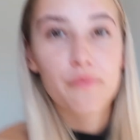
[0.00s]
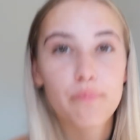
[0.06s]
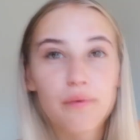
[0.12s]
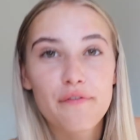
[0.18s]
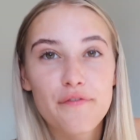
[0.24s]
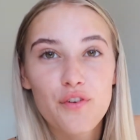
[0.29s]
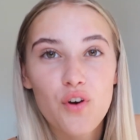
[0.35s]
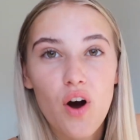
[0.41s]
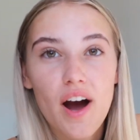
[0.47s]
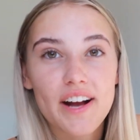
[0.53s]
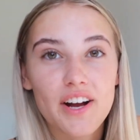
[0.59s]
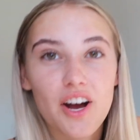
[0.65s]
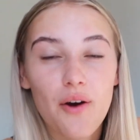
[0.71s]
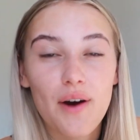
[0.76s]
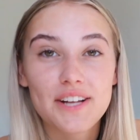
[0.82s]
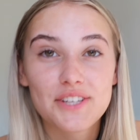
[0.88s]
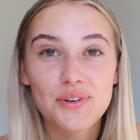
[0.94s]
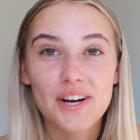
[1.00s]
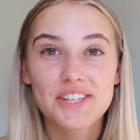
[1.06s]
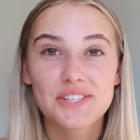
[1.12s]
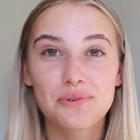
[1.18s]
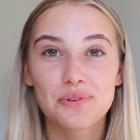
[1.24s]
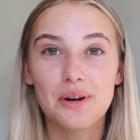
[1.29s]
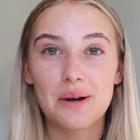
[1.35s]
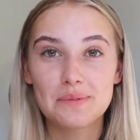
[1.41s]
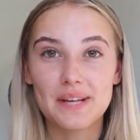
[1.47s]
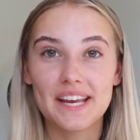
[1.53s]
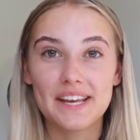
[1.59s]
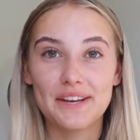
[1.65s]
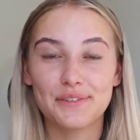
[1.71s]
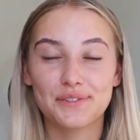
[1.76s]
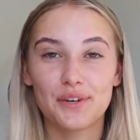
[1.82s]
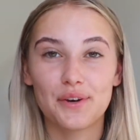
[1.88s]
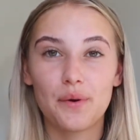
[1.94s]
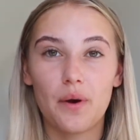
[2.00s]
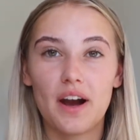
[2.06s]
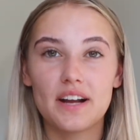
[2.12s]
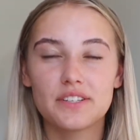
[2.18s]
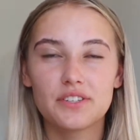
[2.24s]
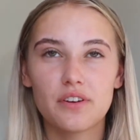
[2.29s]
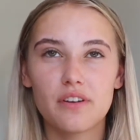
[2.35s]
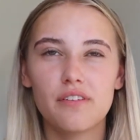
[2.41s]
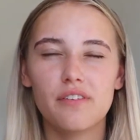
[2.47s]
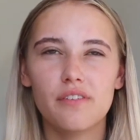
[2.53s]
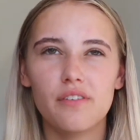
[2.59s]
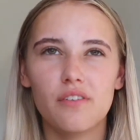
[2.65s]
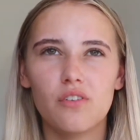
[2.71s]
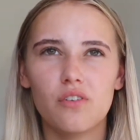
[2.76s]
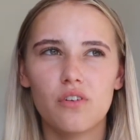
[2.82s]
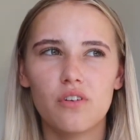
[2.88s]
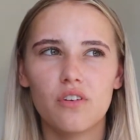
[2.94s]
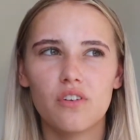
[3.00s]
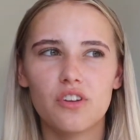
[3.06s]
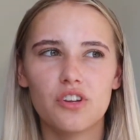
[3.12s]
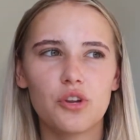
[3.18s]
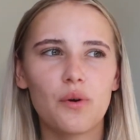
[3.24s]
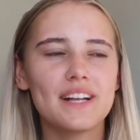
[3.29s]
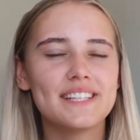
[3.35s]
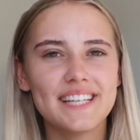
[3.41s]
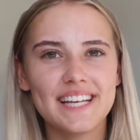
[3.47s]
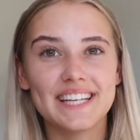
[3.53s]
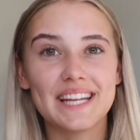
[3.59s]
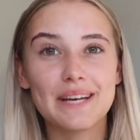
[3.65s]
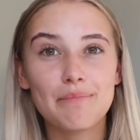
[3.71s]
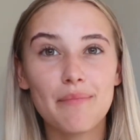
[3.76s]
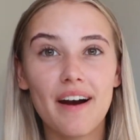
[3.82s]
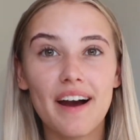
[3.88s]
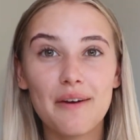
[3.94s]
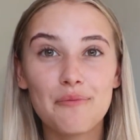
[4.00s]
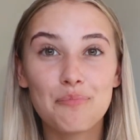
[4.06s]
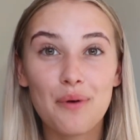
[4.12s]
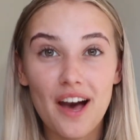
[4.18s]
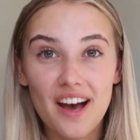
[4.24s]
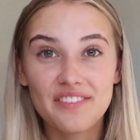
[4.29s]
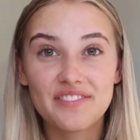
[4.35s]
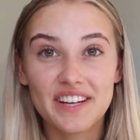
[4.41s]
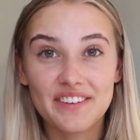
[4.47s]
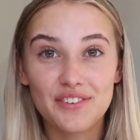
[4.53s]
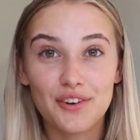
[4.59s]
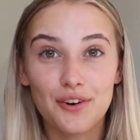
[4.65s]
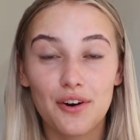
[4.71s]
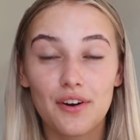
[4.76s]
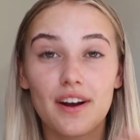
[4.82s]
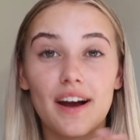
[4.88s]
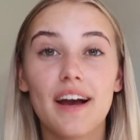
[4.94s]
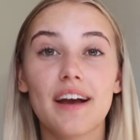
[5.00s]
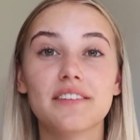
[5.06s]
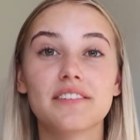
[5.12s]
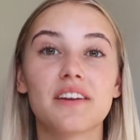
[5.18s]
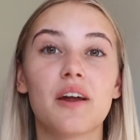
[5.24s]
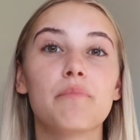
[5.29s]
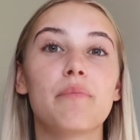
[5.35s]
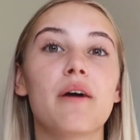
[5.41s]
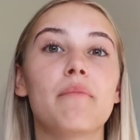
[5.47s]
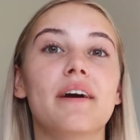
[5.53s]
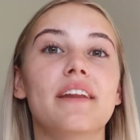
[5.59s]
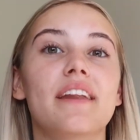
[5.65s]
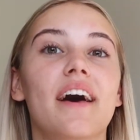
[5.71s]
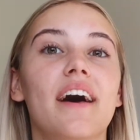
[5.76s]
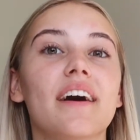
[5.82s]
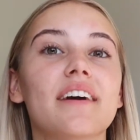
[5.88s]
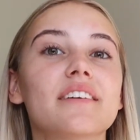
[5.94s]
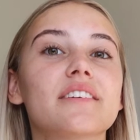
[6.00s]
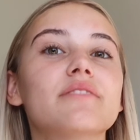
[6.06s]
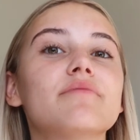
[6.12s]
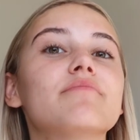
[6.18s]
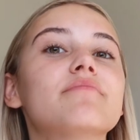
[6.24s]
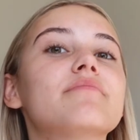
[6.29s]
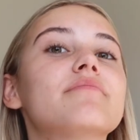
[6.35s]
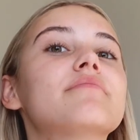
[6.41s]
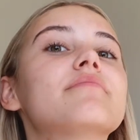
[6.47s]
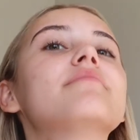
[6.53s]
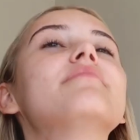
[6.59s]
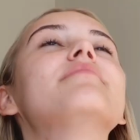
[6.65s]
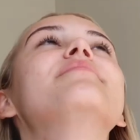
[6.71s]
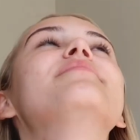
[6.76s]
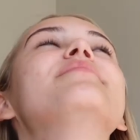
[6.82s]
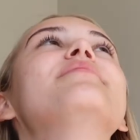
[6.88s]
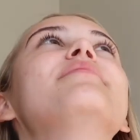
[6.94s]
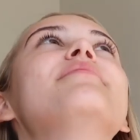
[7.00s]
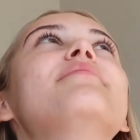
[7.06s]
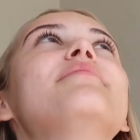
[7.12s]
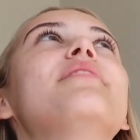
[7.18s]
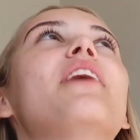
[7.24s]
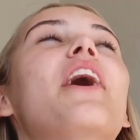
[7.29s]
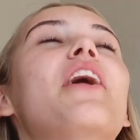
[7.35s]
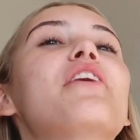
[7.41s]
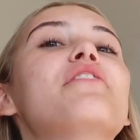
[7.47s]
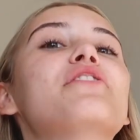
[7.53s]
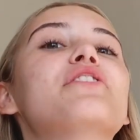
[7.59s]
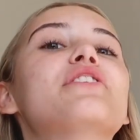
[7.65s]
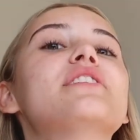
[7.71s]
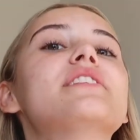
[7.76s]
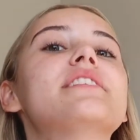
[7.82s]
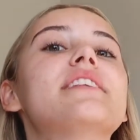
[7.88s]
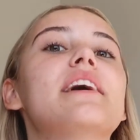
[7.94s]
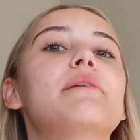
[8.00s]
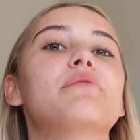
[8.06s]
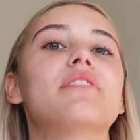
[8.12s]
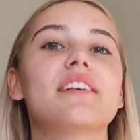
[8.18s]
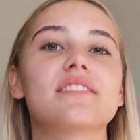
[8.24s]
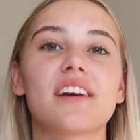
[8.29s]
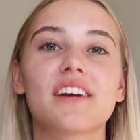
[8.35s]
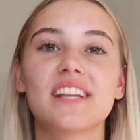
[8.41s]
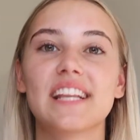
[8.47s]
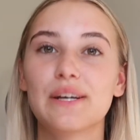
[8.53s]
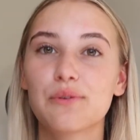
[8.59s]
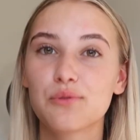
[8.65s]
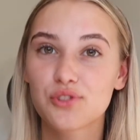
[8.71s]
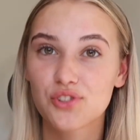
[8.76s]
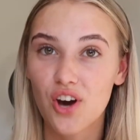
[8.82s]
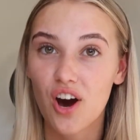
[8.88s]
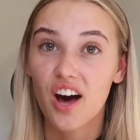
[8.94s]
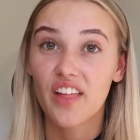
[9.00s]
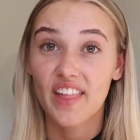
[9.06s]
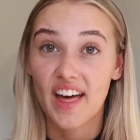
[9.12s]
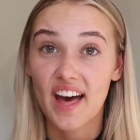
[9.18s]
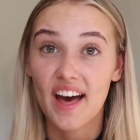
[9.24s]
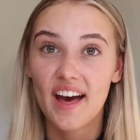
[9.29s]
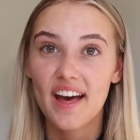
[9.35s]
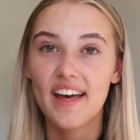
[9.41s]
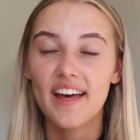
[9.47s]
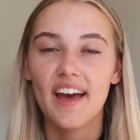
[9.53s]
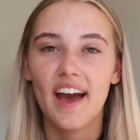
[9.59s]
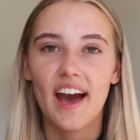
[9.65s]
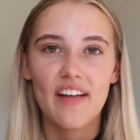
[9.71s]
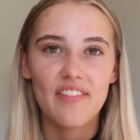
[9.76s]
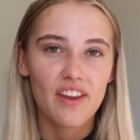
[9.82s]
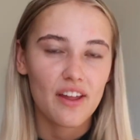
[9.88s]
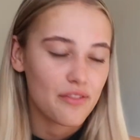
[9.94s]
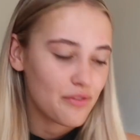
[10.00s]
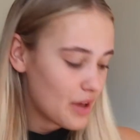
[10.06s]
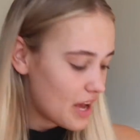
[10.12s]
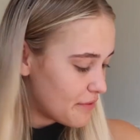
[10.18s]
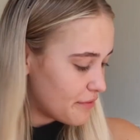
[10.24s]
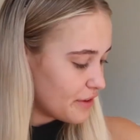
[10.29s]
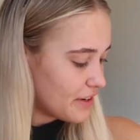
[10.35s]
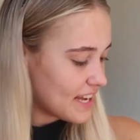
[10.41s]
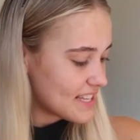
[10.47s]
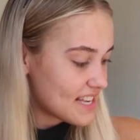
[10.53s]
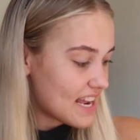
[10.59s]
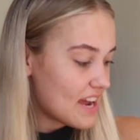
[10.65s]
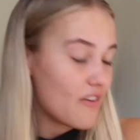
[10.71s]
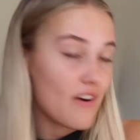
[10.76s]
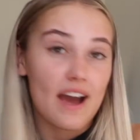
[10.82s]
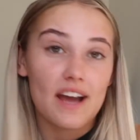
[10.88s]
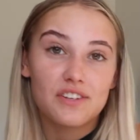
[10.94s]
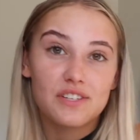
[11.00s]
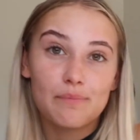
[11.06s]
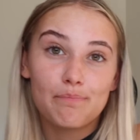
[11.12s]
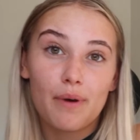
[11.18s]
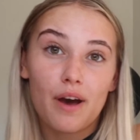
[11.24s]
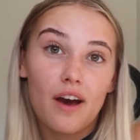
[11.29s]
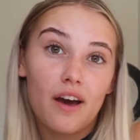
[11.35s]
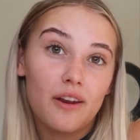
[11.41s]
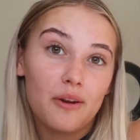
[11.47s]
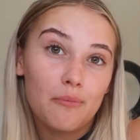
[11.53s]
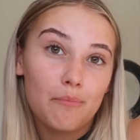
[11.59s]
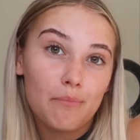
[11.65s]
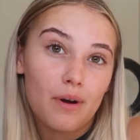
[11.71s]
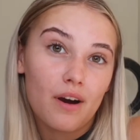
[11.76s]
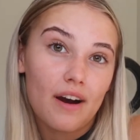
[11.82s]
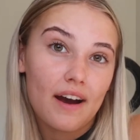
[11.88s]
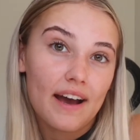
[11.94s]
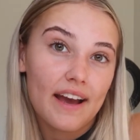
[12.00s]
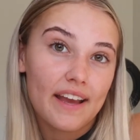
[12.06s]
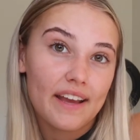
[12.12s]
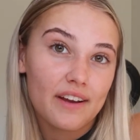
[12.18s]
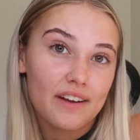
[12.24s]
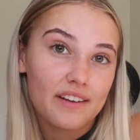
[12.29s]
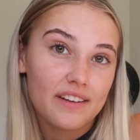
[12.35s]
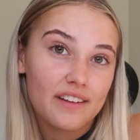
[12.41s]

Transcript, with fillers: before i go i do actually want to update you so i don't know no i did in my birthday vlog i said i bet my neck I don't know if you can see, but there's like a little scar there. And then a few days later, I actually burnt my